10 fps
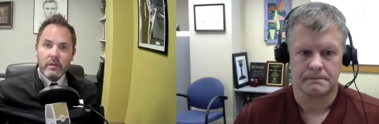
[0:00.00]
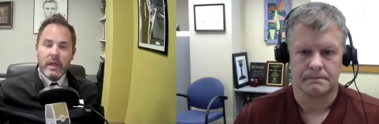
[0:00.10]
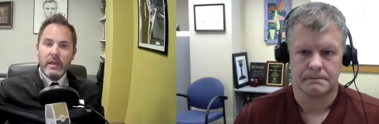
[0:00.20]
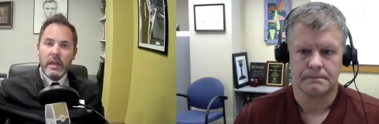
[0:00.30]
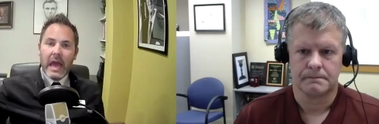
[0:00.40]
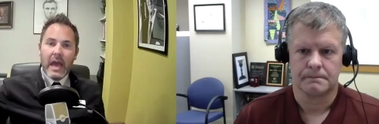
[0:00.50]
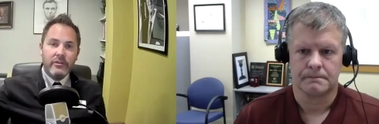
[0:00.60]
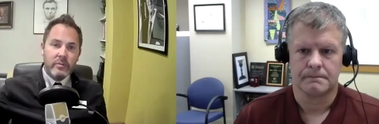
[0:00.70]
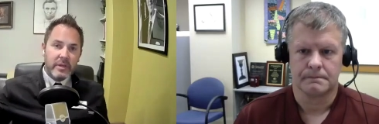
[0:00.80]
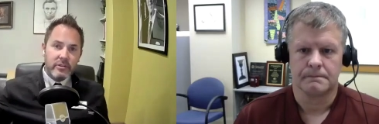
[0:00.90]
Speaker 1: that
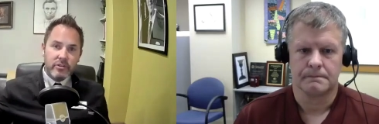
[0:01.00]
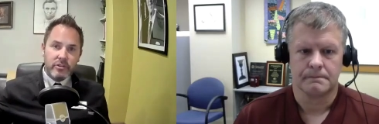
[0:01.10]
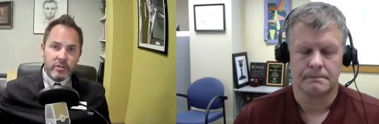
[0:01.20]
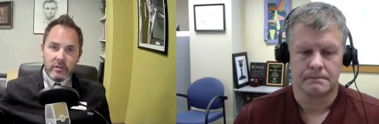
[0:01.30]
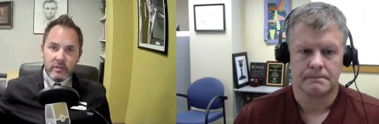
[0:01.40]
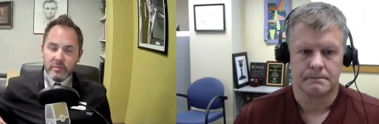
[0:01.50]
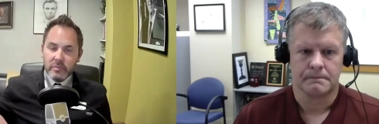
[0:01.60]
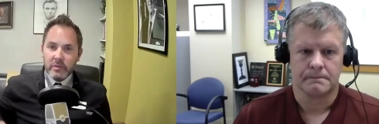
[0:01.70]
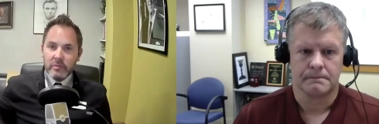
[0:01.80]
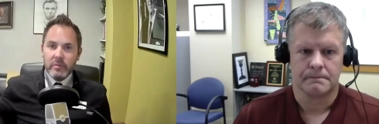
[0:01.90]
atropine shouldn't
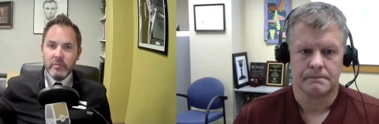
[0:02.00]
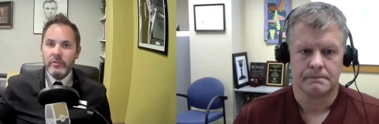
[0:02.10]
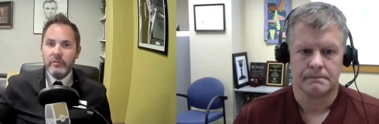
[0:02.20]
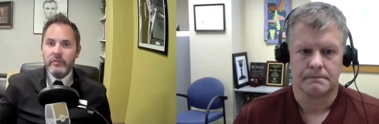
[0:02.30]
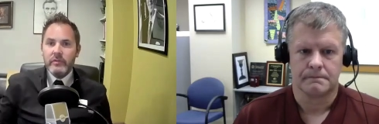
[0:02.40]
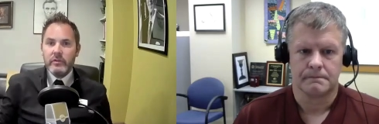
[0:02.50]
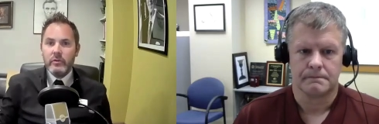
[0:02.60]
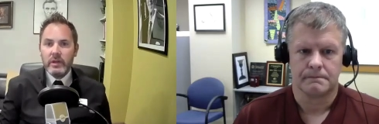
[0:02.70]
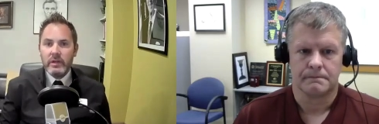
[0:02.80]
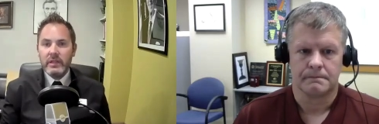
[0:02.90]
be removed
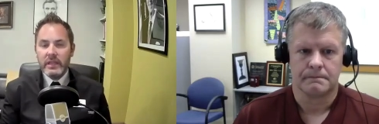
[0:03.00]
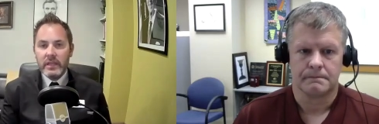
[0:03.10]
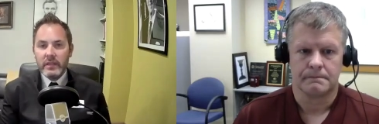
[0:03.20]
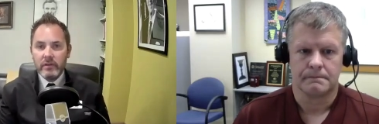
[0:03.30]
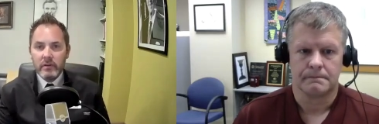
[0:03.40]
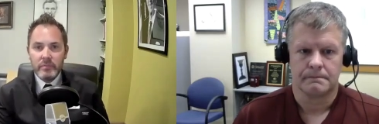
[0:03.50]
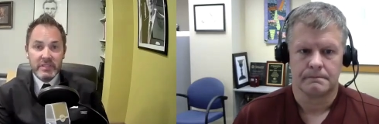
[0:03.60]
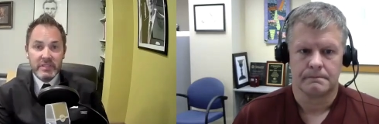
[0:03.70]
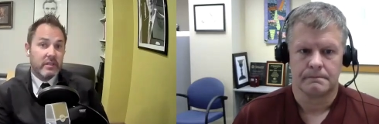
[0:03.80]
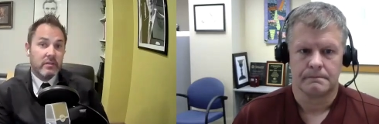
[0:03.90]
quickly either,
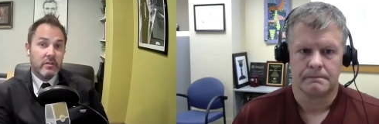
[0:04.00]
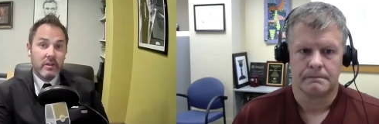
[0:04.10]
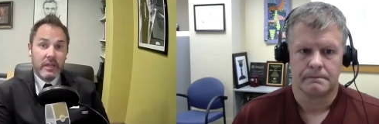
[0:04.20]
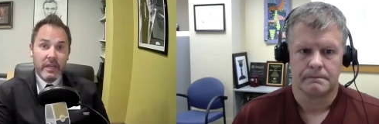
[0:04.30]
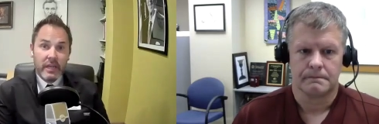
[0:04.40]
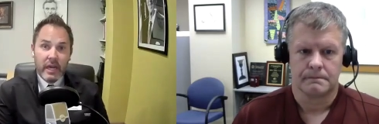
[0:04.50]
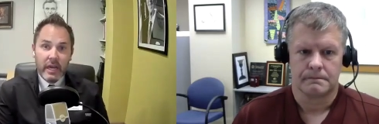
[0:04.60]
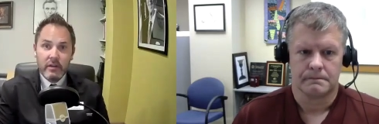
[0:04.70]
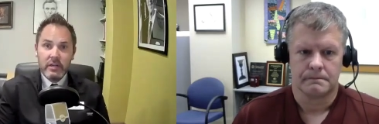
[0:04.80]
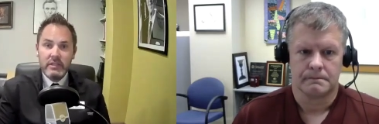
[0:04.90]
particularly at a
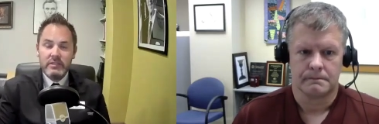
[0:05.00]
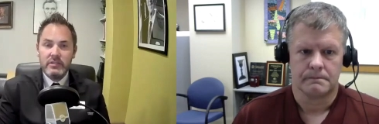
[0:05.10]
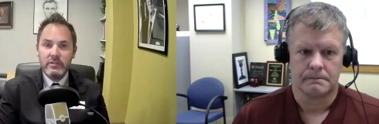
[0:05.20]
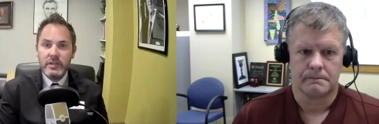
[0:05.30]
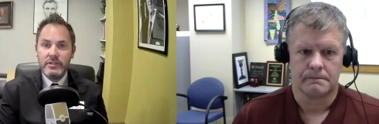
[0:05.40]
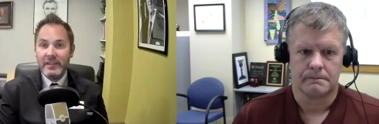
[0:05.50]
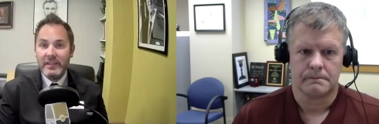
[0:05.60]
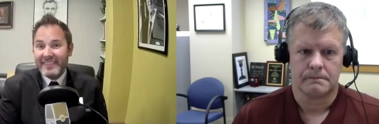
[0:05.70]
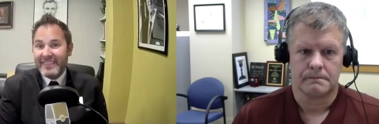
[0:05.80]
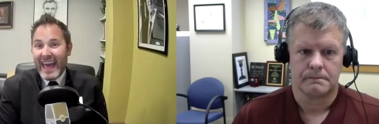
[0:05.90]
higher
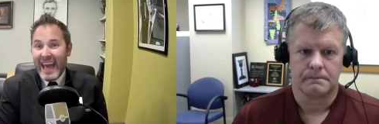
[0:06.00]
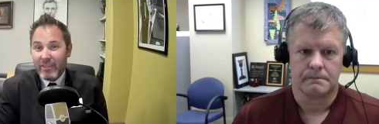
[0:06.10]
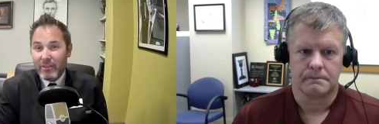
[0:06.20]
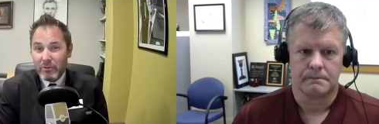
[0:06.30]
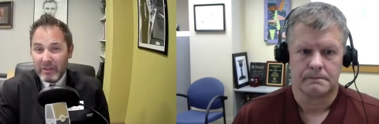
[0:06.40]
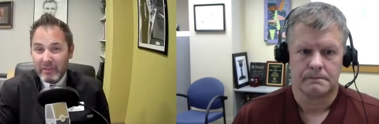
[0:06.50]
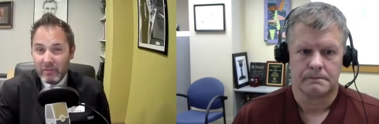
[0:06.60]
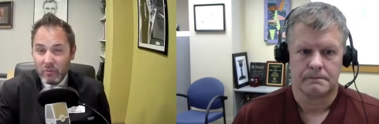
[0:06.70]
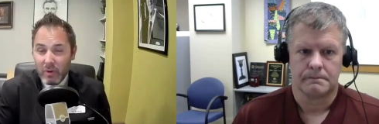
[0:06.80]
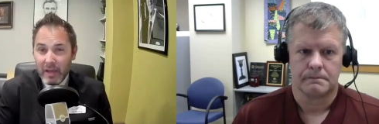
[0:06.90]
concentration? And is that the
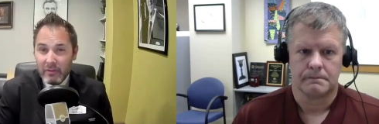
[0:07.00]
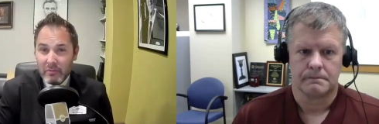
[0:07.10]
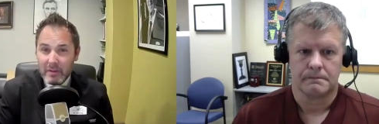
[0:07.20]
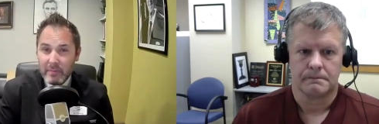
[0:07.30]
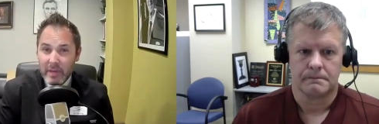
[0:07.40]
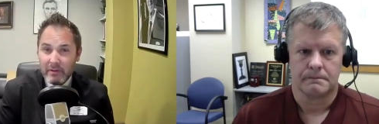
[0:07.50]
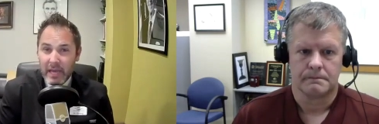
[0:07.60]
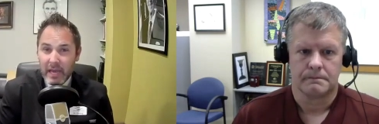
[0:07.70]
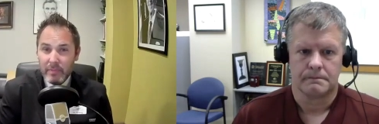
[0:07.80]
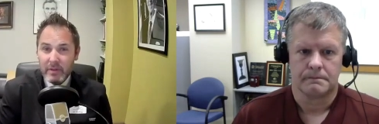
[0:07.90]
reason why the rebound
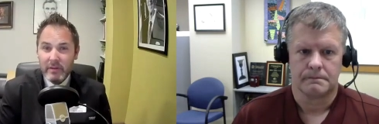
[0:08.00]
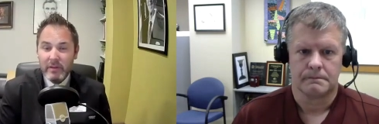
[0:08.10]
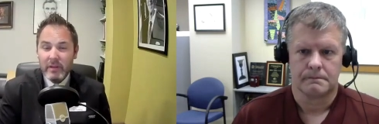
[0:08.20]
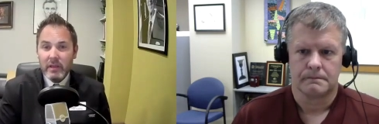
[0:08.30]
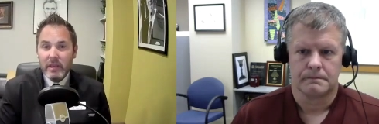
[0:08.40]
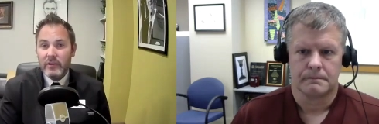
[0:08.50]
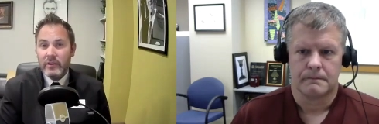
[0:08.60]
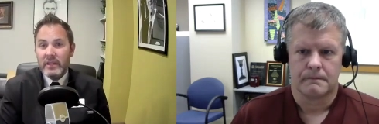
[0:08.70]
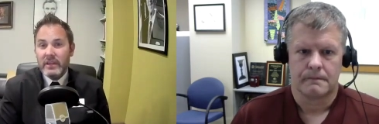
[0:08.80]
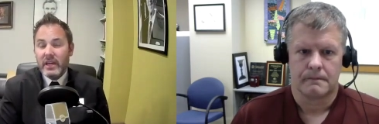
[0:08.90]
happened? If
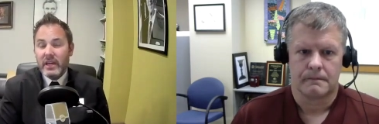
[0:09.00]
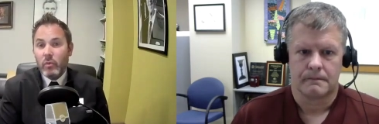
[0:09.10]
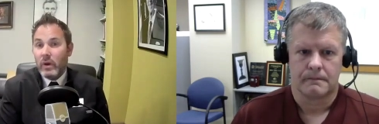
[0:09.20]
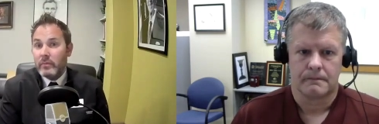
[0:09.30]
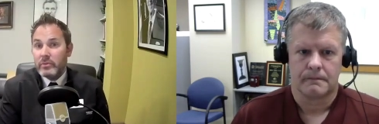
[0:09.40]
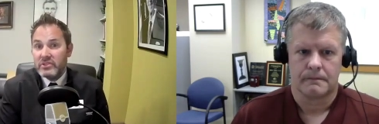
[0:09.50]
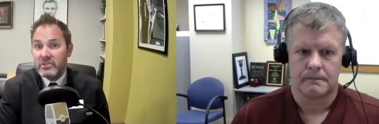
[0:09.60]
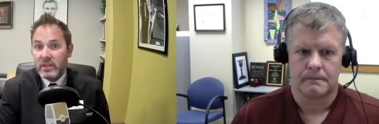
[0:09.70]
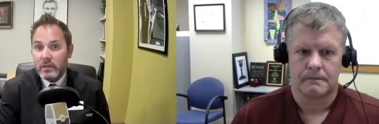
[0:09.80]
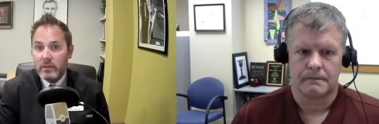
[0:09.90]
you had done a
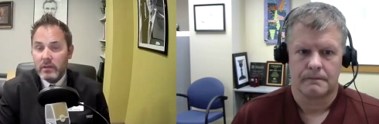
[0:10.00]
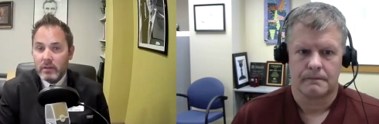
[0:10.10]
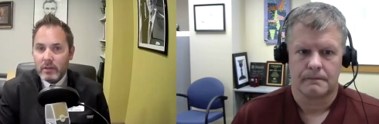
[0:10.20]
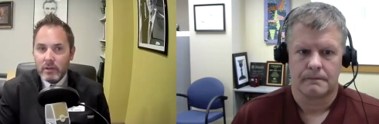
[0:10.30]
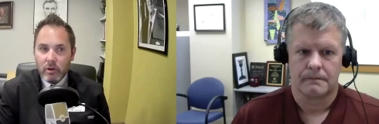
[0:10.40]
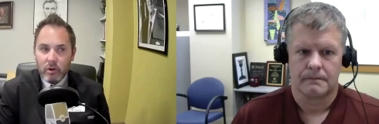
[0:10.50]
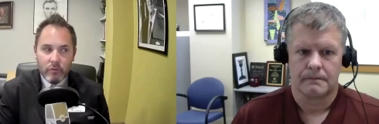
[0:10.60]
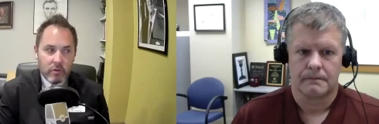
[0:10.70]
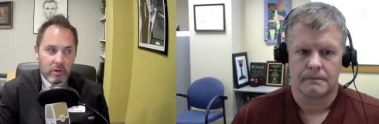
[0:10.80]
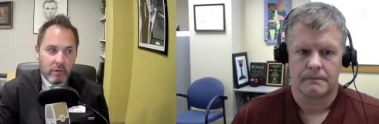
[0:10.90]
1%
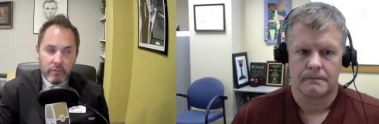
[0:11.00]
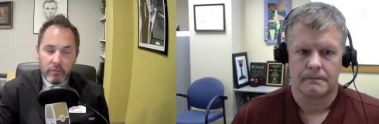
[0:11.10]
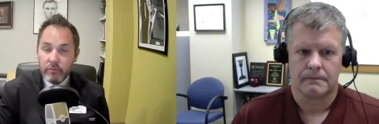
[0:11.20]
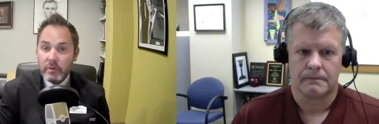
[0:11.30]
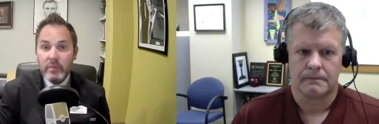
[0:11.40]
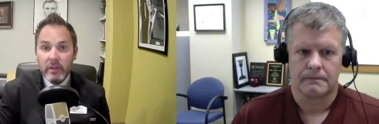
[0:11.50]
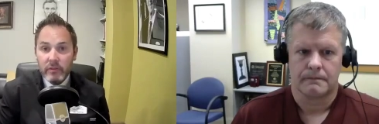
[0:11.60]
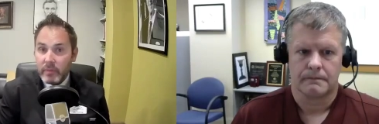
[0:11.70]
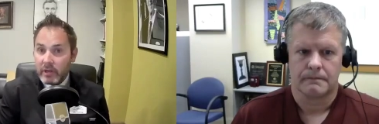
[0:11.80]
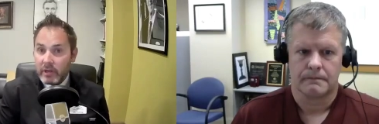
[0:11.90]
over a three
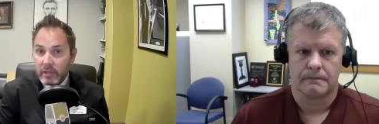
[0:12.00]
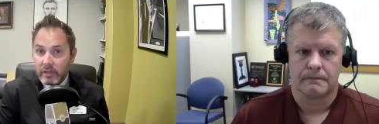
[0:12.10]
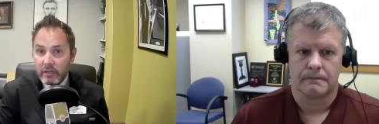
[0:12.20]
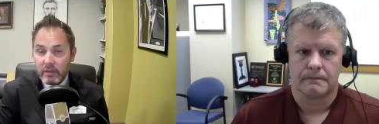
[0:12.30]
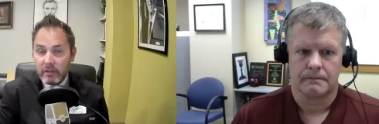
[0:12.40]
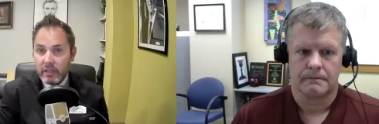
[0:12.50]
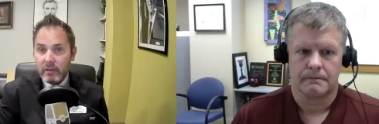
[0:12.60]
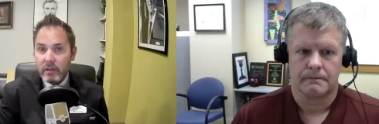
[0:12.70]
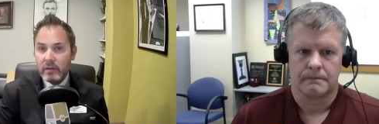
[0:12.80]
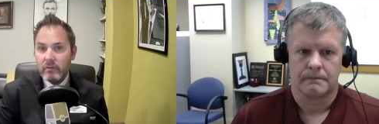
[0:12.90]
month period and,
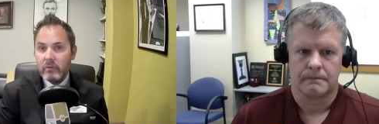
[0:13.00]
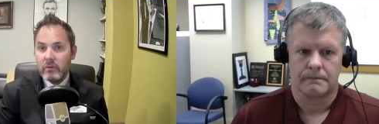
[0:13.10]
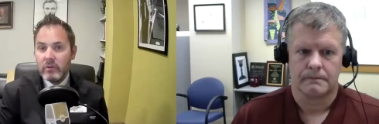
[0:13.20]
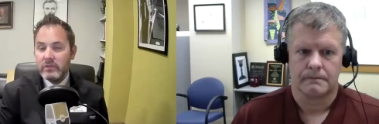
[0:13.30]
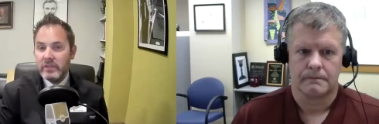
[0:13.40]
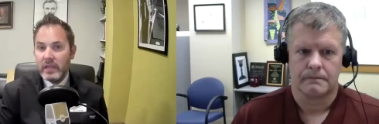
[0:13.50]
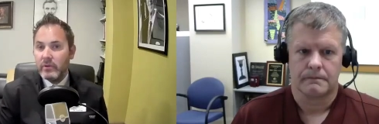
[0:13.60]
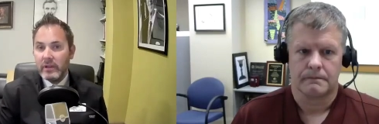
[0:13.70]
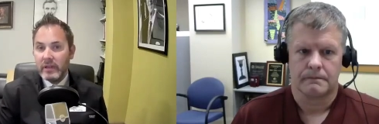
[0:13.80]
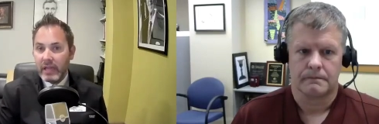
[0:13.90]
and, and
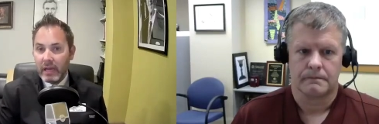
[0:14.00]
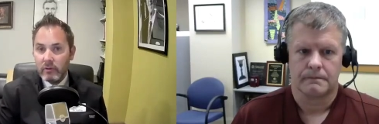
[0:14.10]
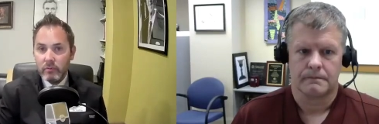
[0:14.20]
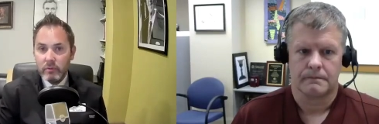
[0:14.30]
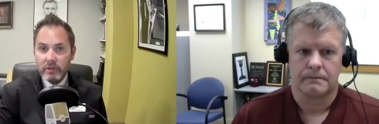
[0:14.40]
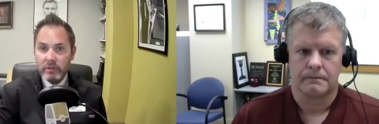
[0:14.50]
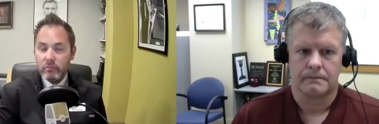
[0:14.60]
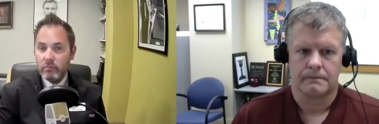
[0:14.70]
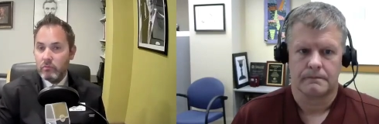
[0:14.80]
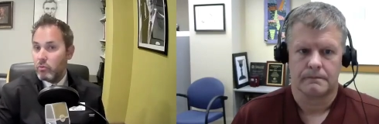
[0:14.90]
tapered it down, would
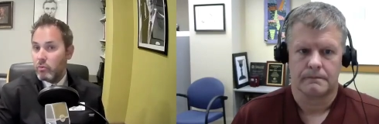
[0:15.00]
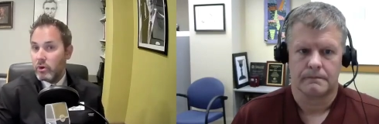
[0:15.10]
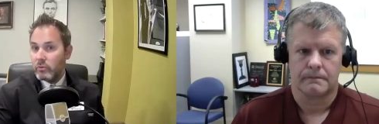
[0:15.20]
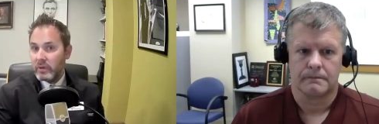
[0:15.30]
would